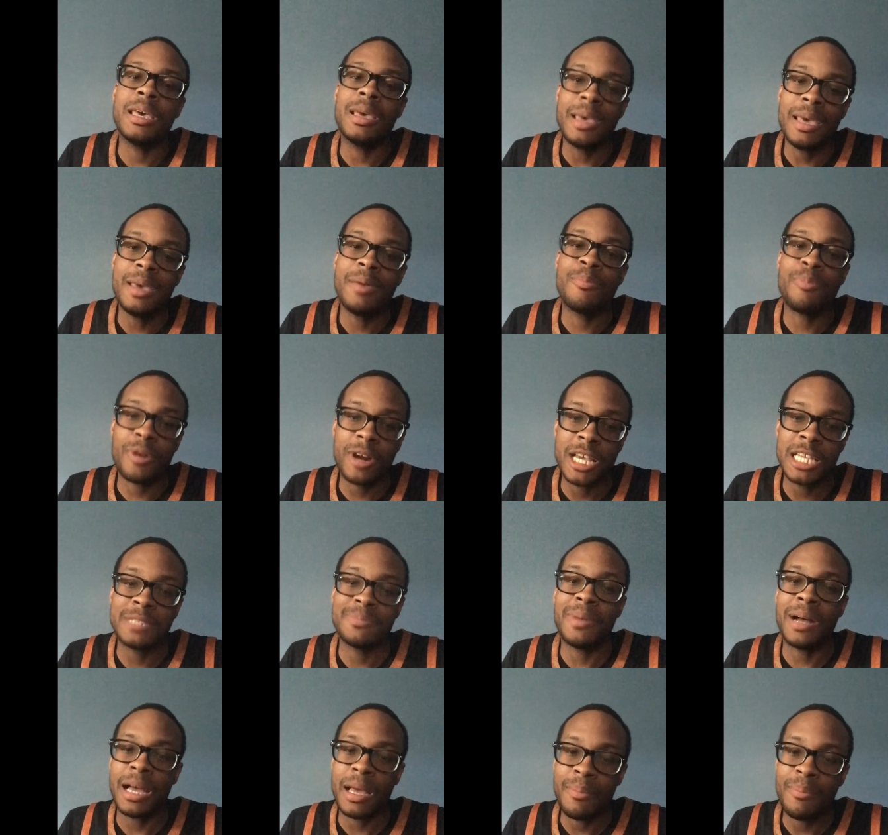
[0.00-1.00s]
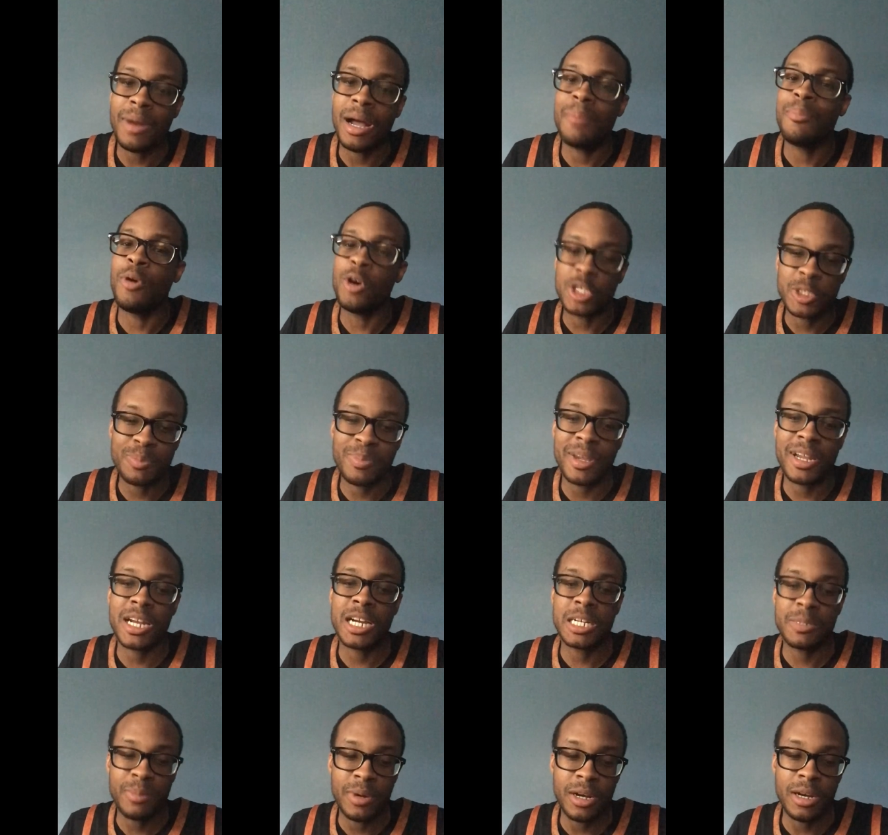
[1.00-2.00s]
impressed by most
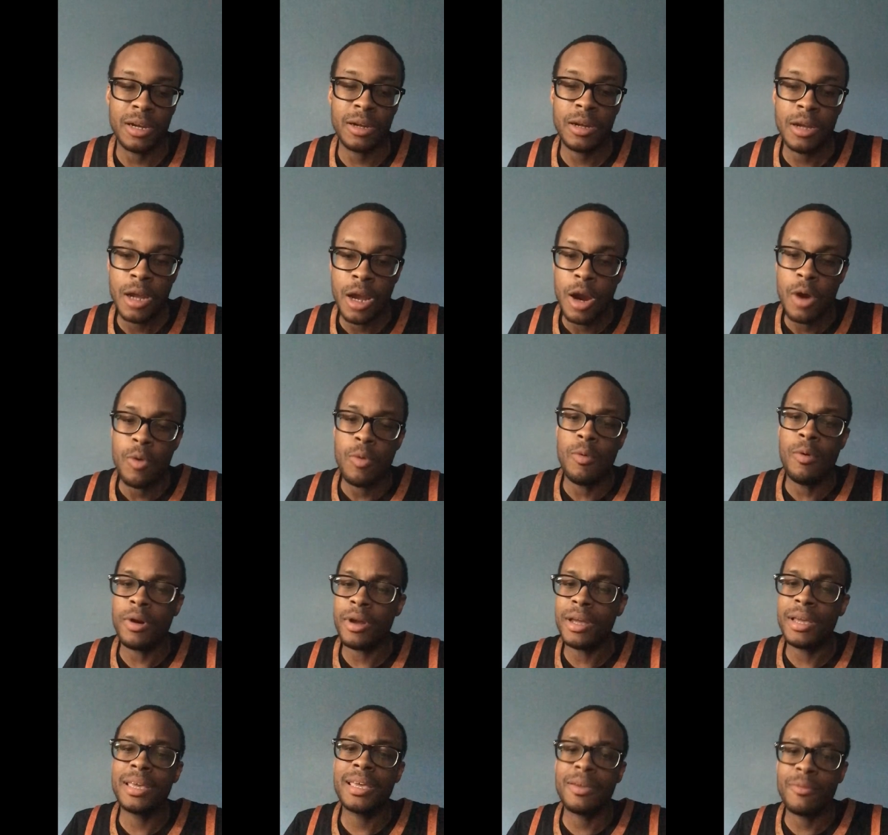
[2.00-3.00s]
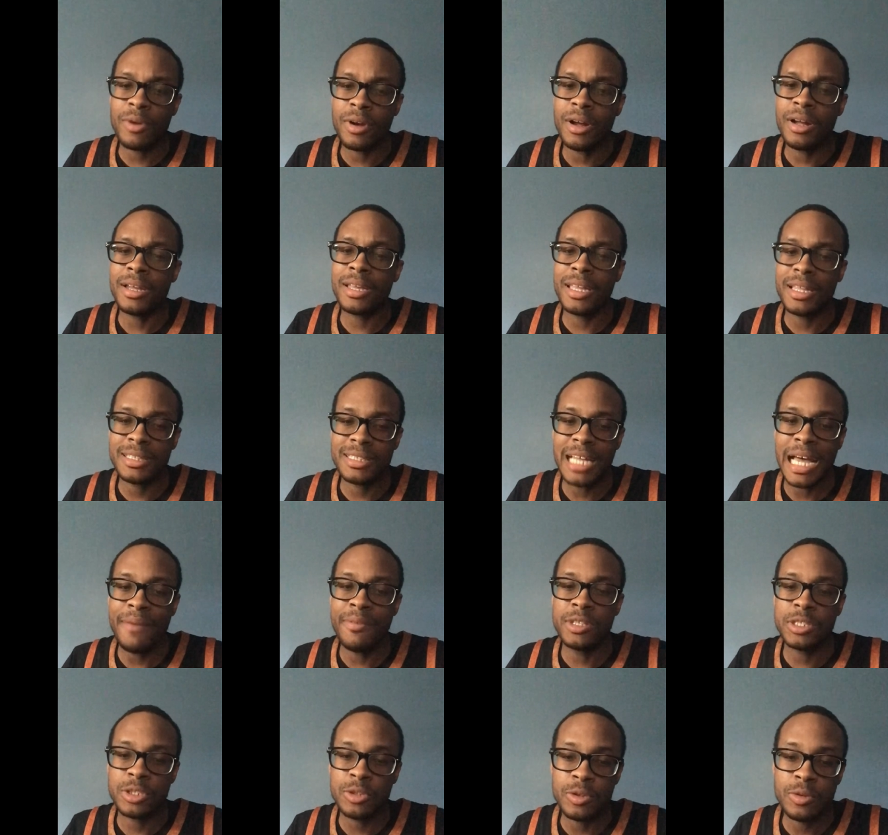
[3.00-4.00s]
players, but we're gonna dive
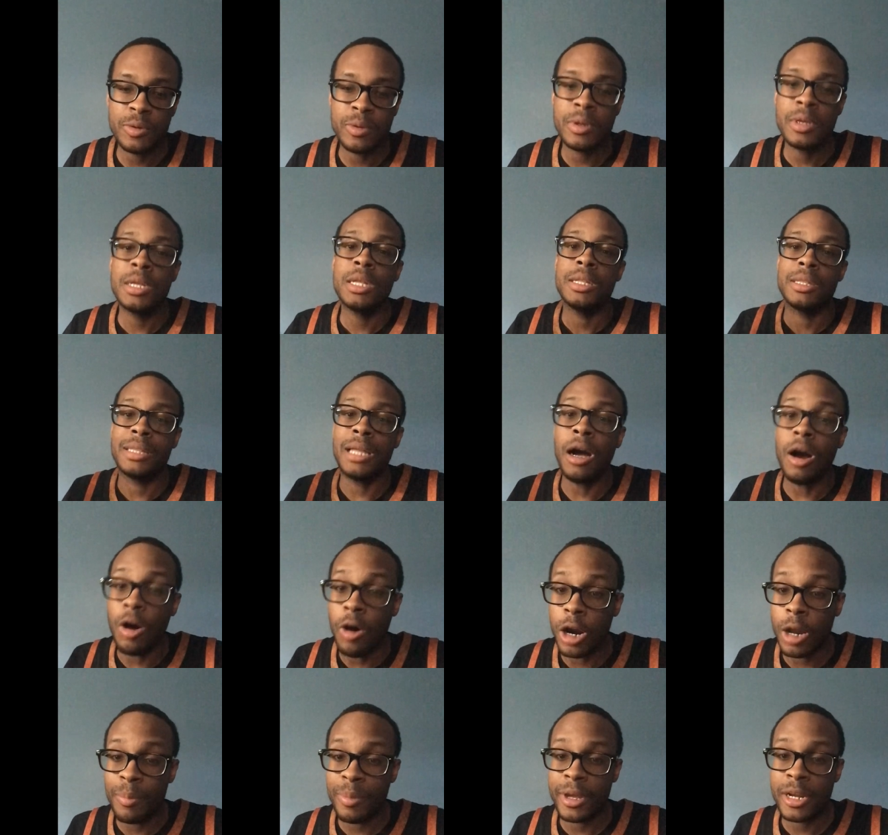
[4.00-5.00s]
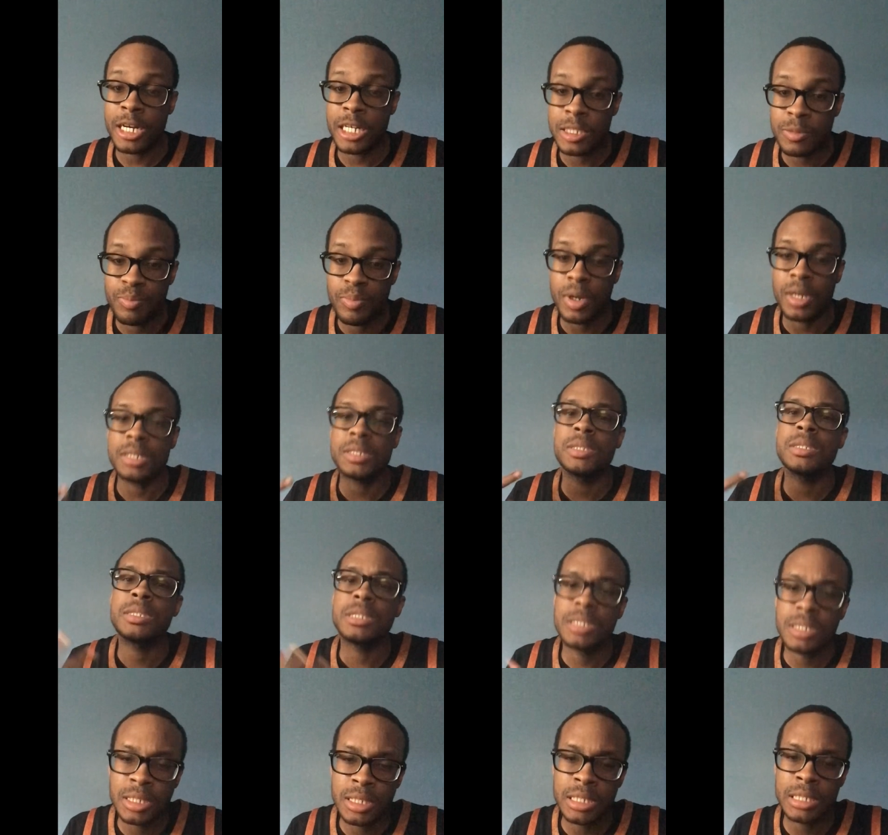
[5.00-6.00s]
into not all the players, but
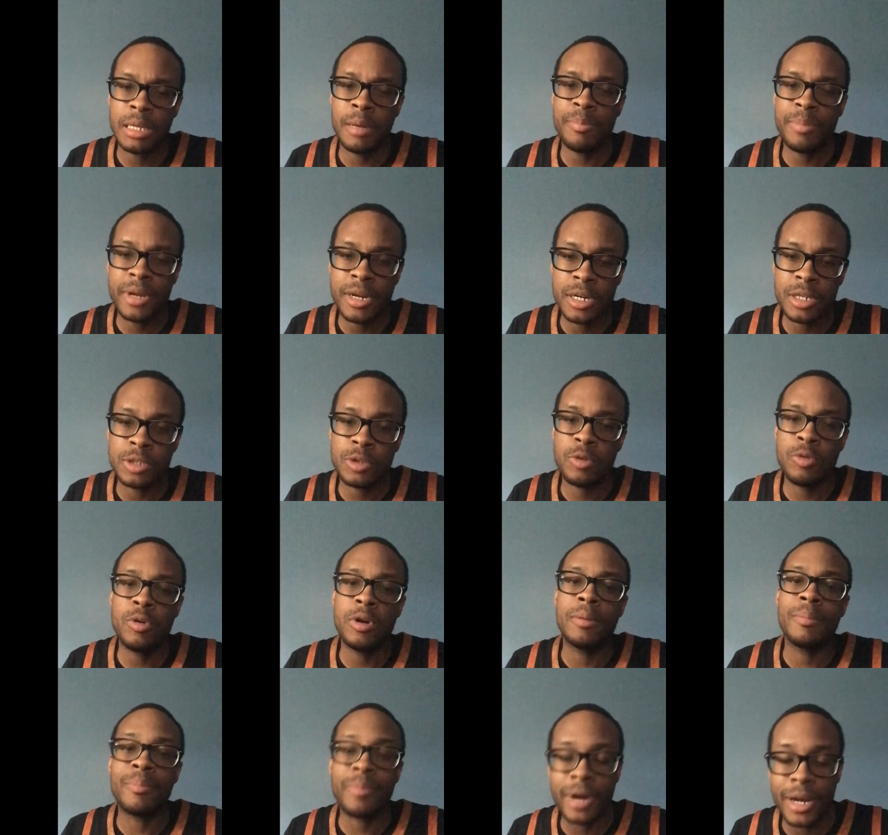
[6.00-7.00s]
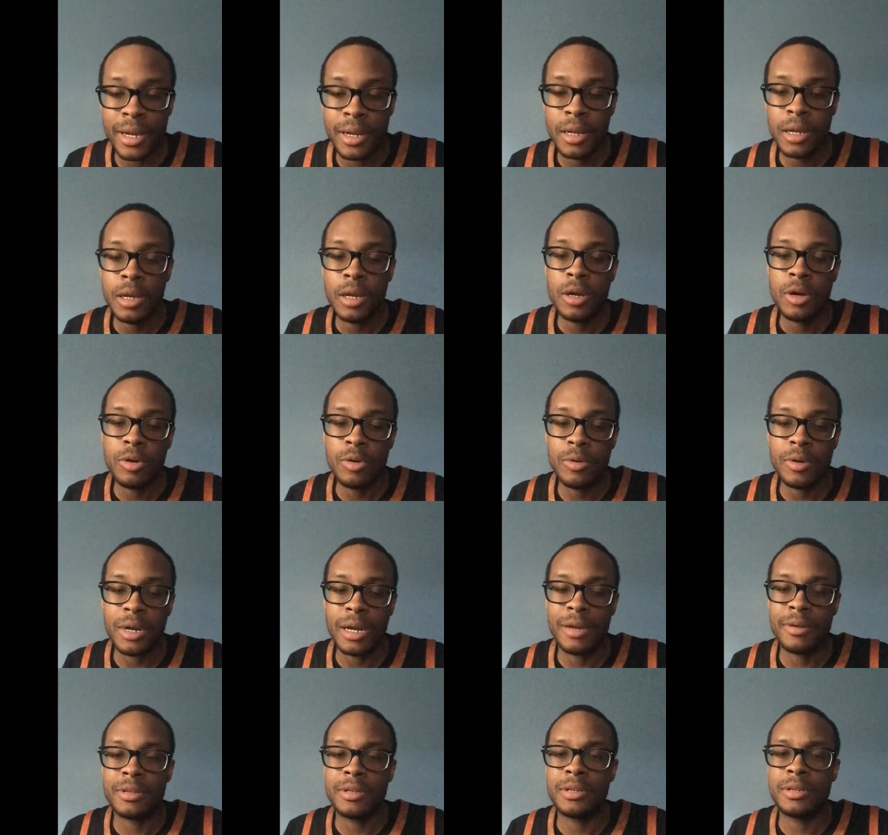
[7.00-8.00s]
some players who
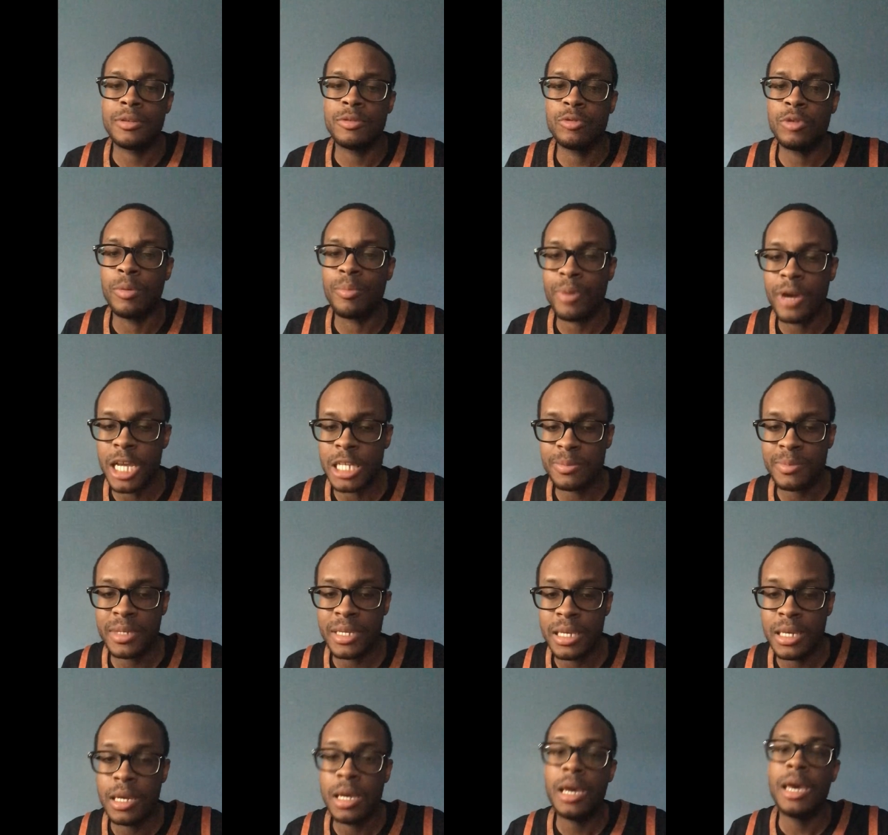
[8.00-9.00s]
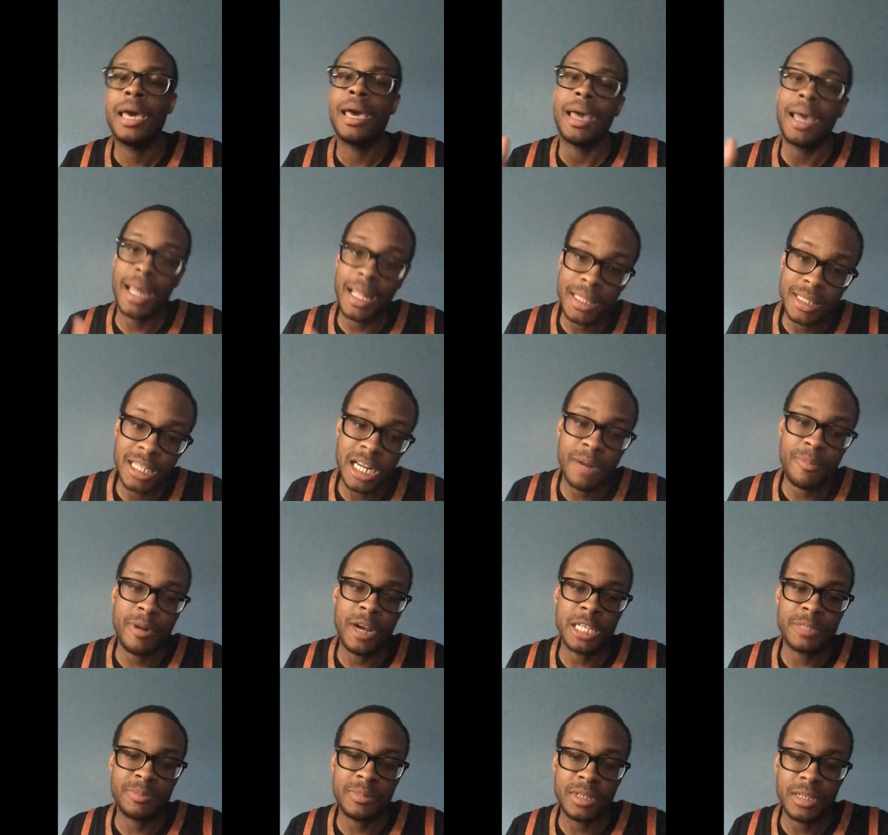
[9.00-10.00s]
impressed me and not
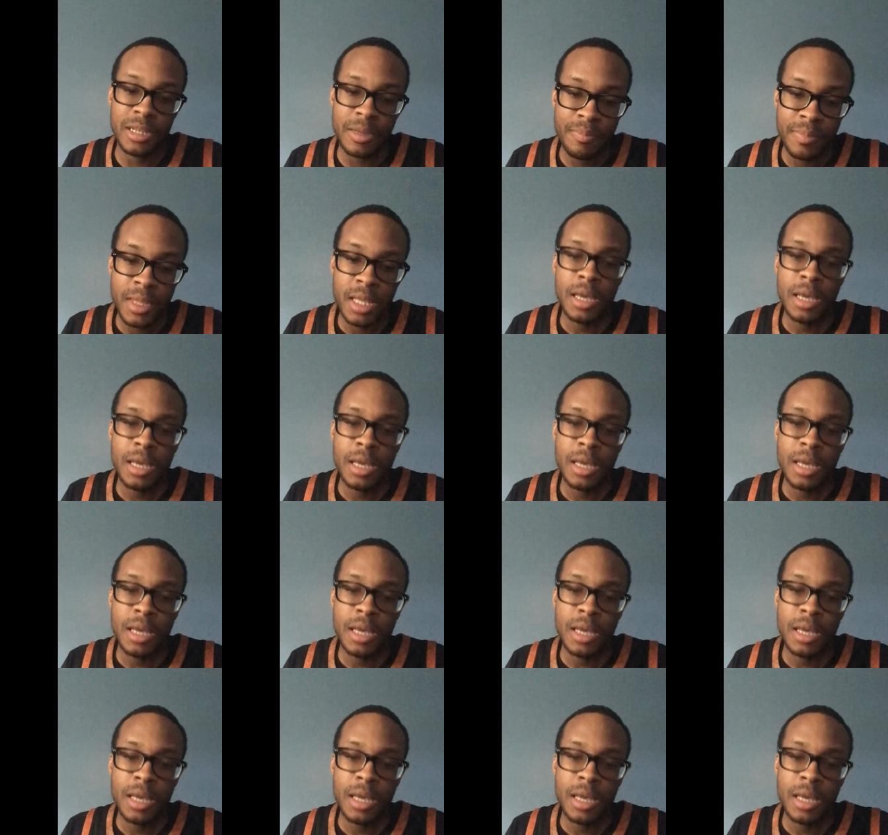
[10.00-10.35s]
impressed me.